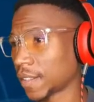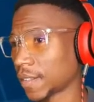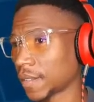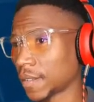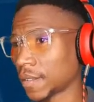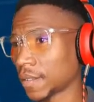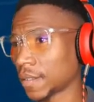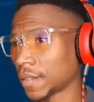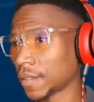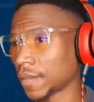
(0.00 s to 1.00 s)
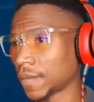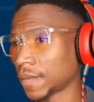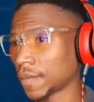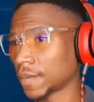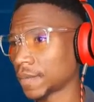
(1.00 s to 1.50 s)

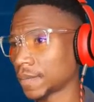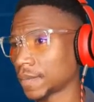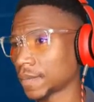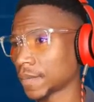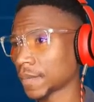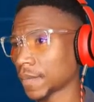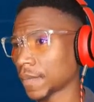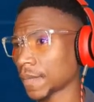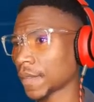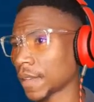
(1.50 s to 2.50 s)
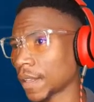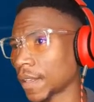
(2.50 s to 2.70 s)
Nobody speaks.